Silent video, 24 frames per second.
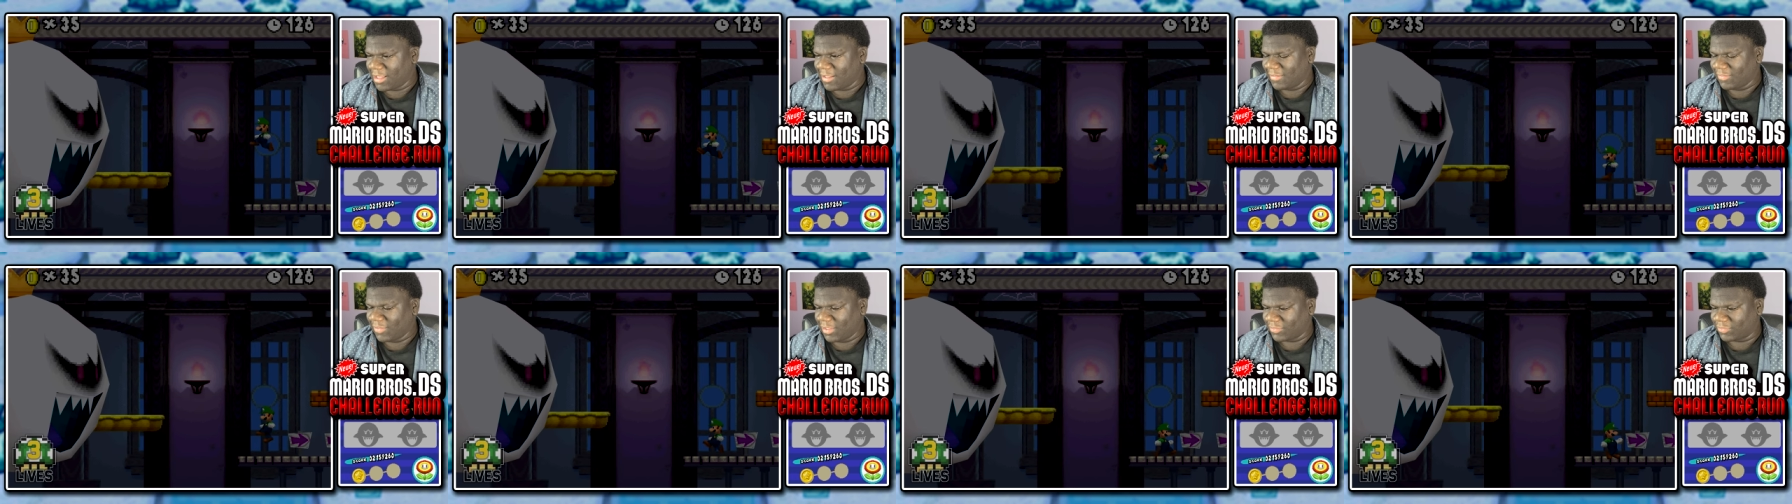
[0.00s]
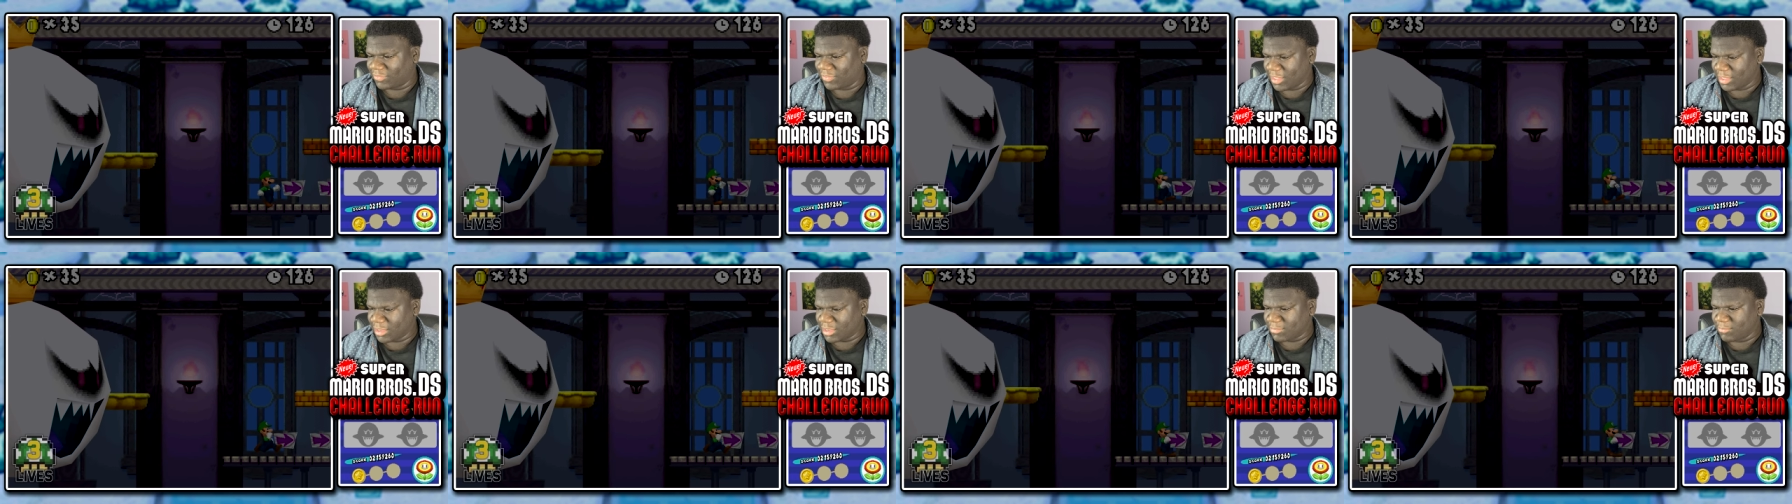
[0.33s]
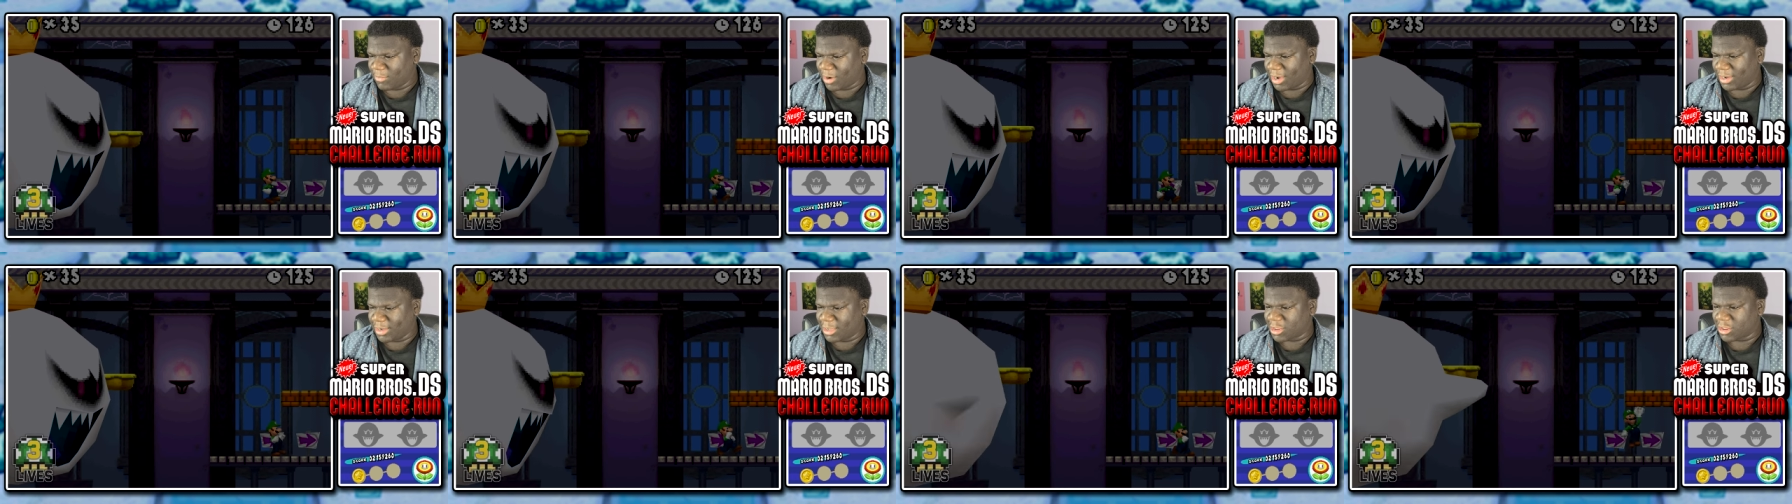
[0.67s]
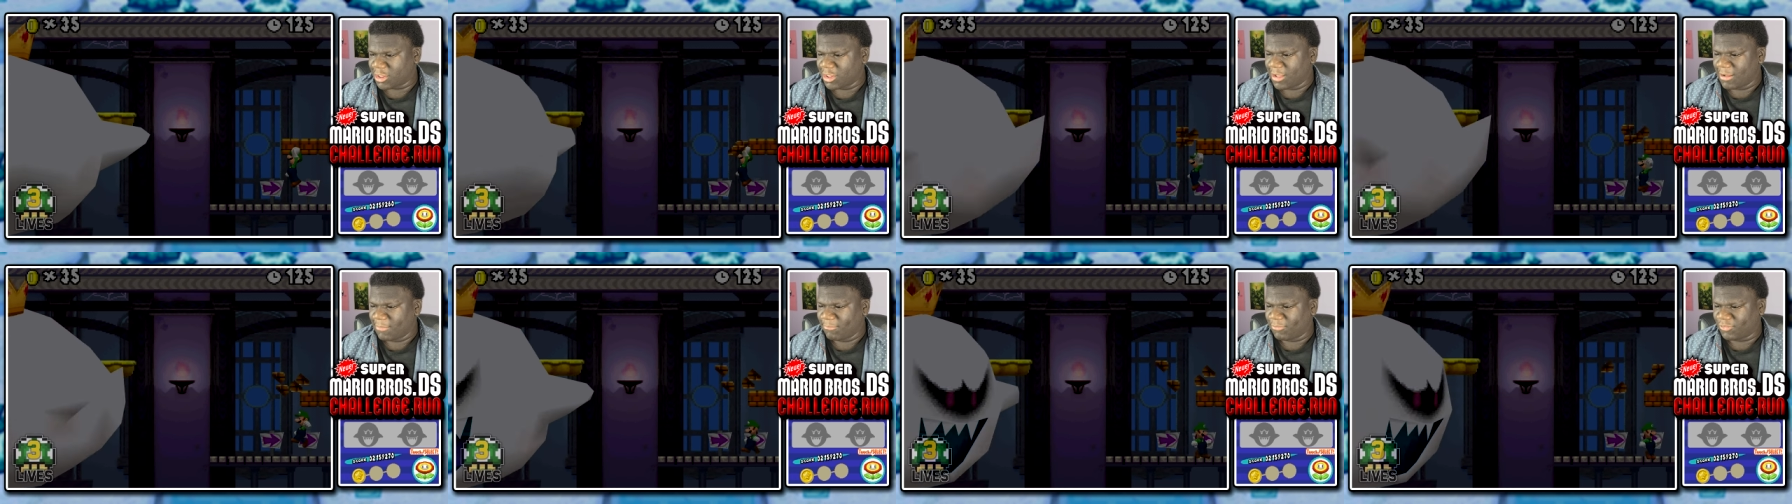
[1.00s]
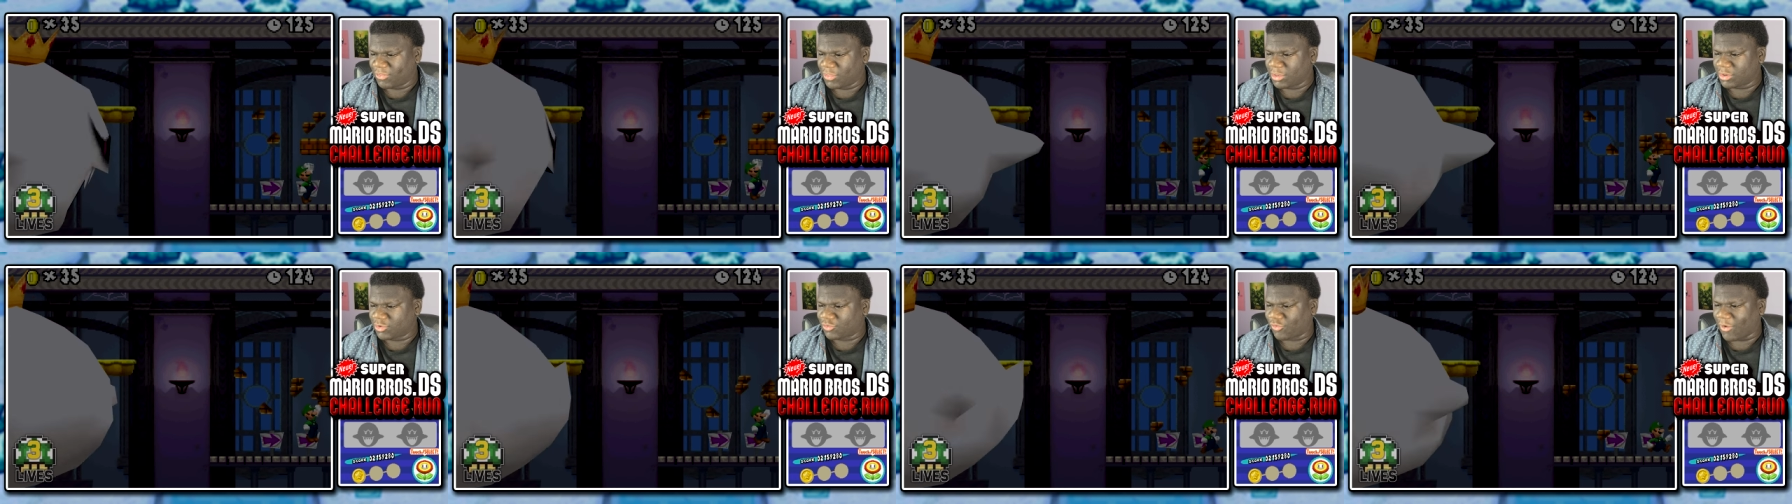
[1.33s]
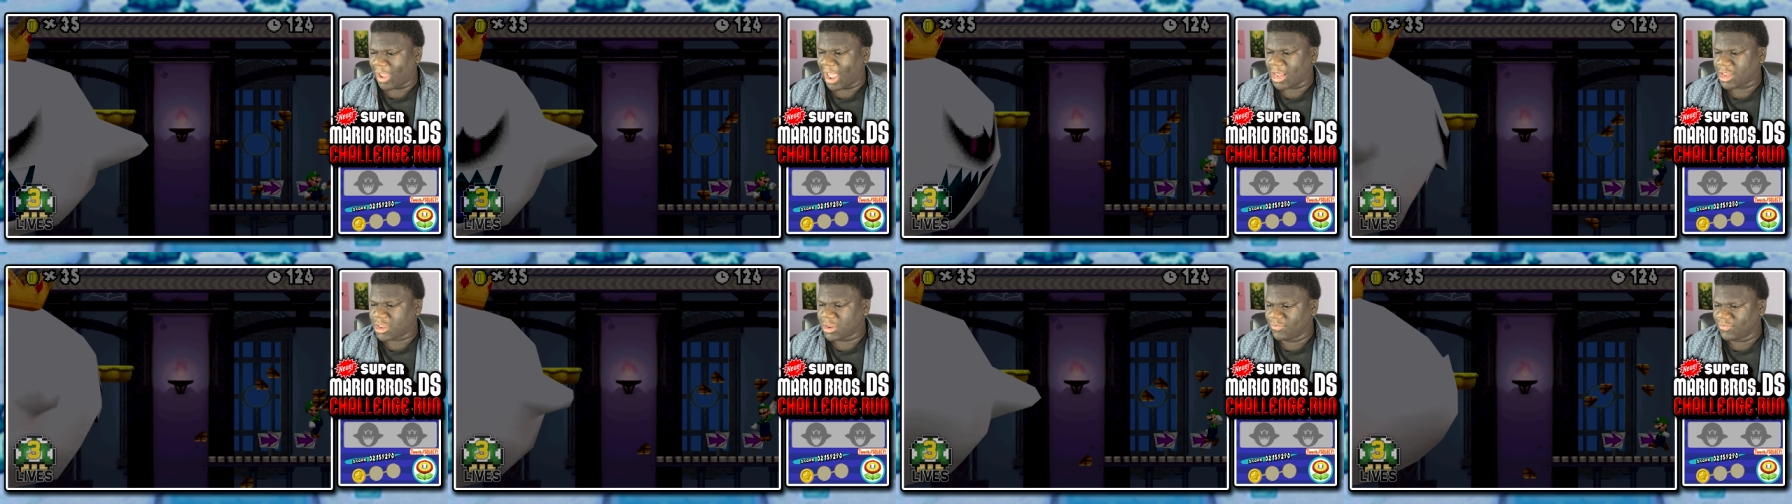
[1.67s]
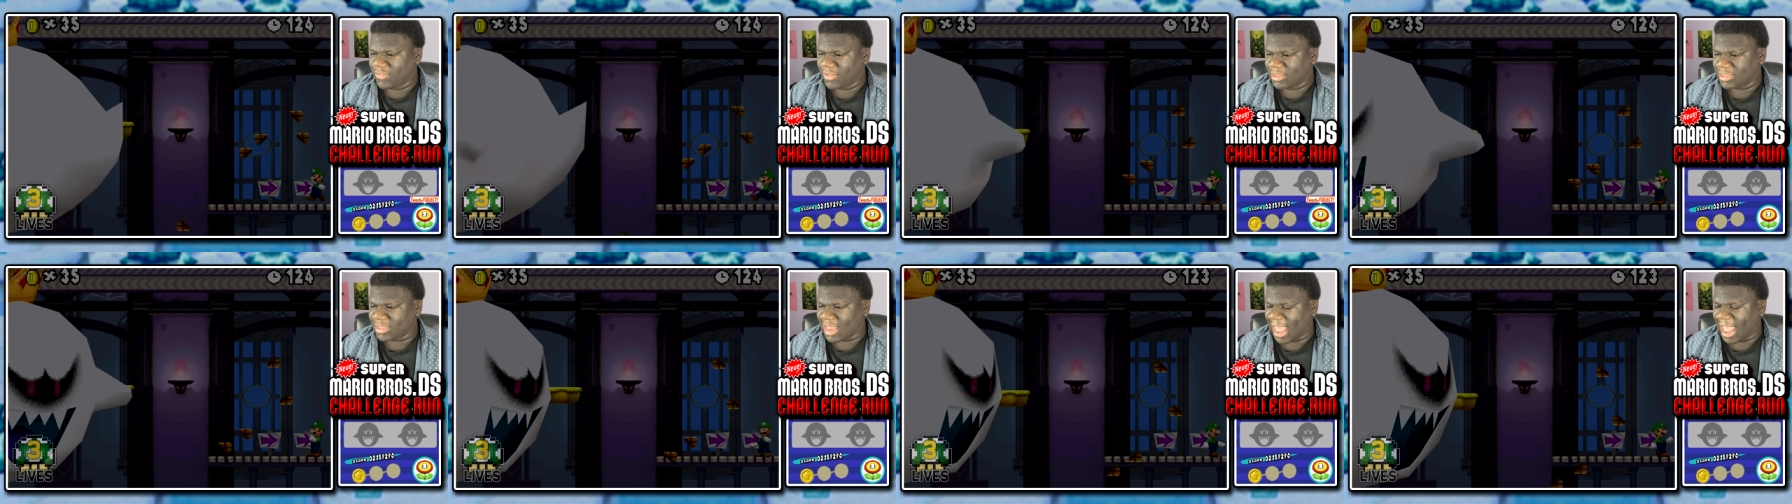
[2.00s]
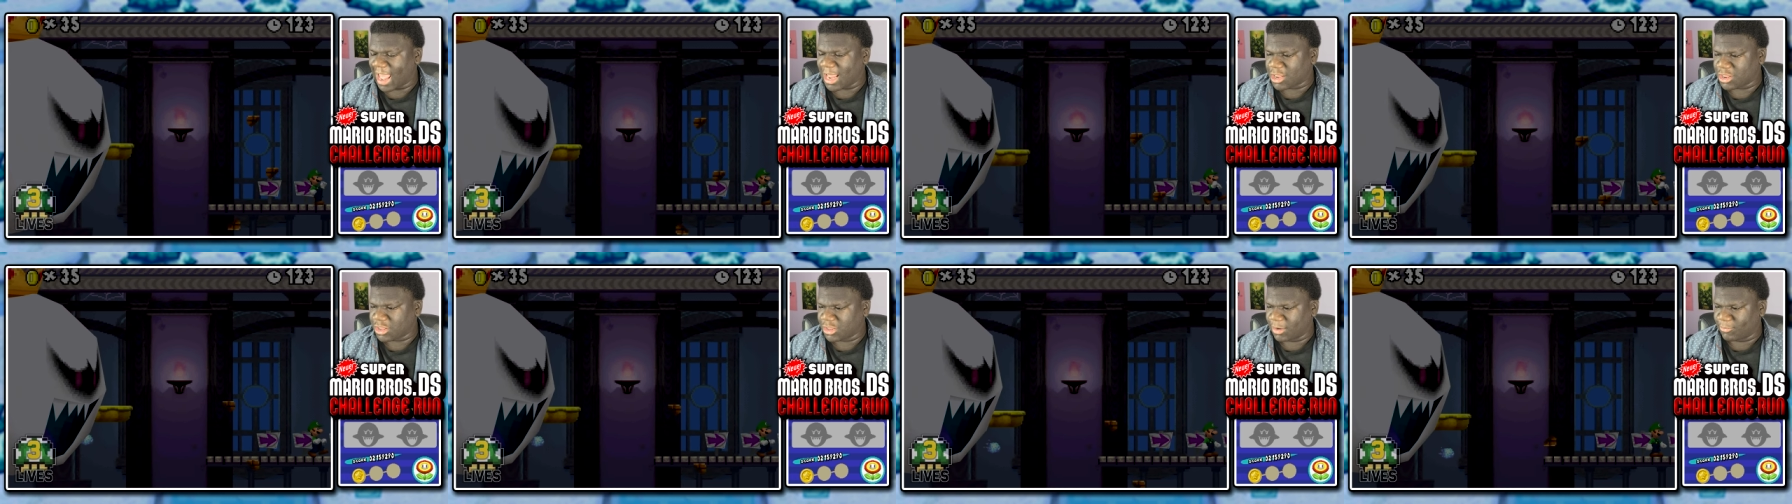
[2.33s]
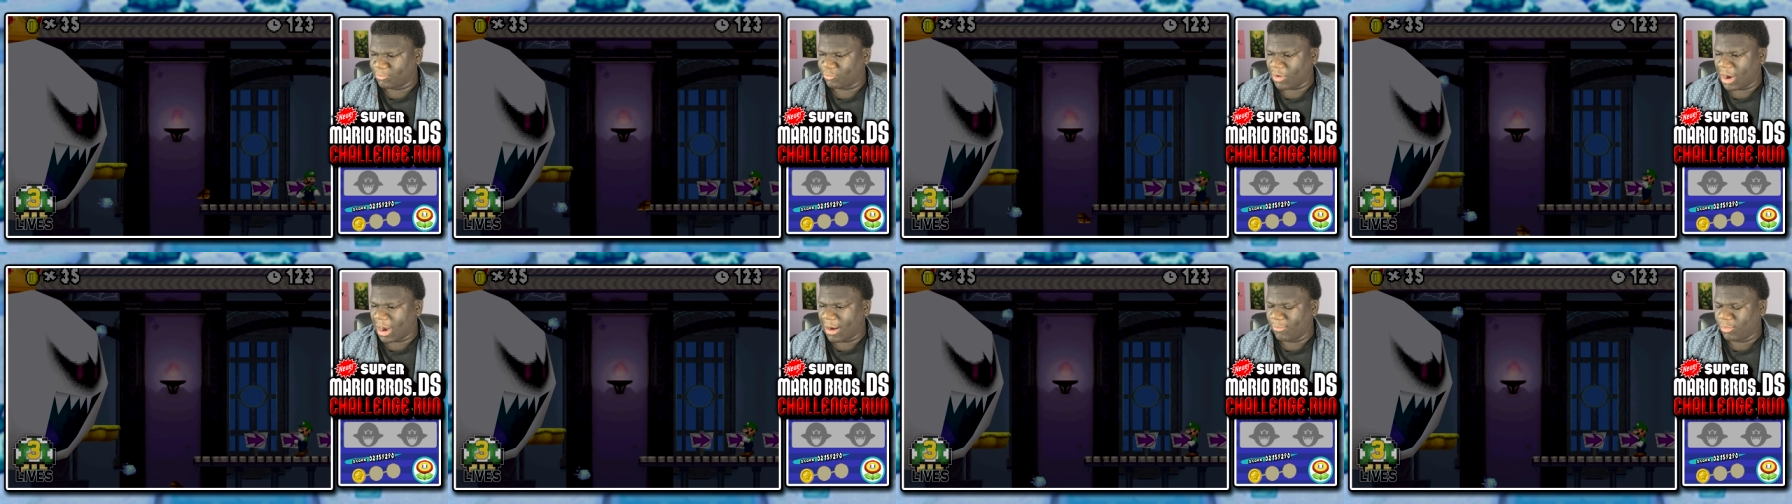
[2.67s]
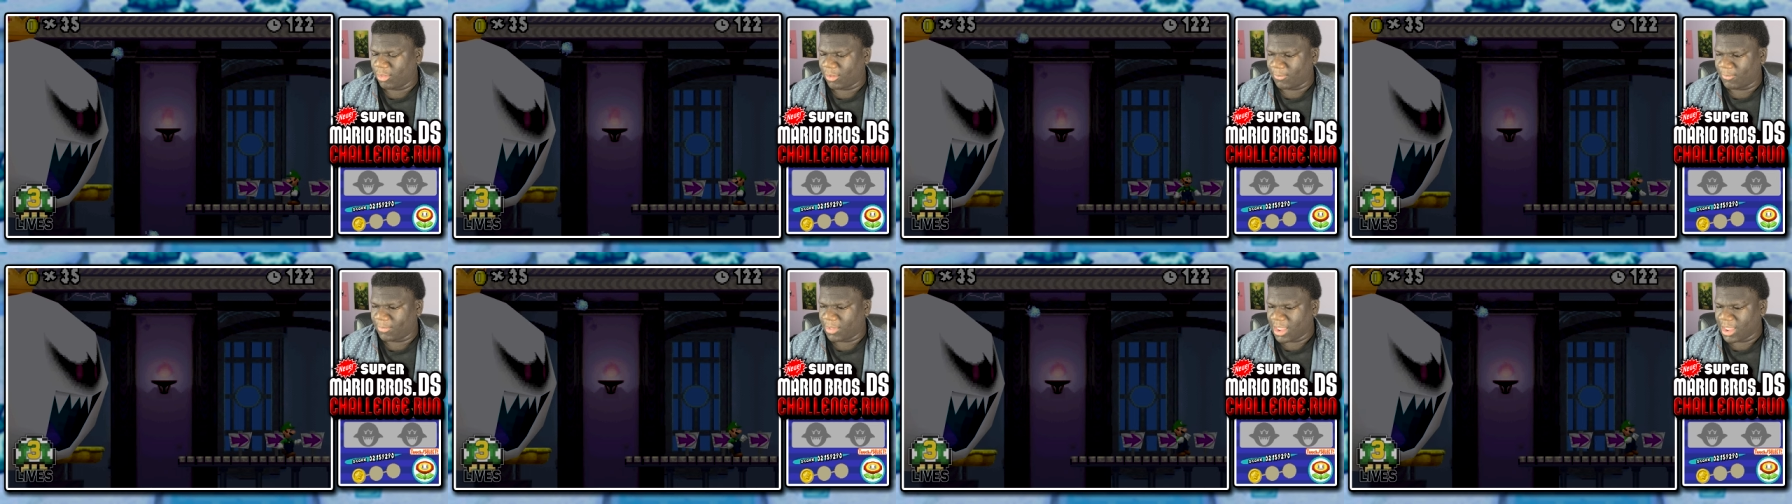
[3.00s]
like, this much, but this traction thing's actually a problem.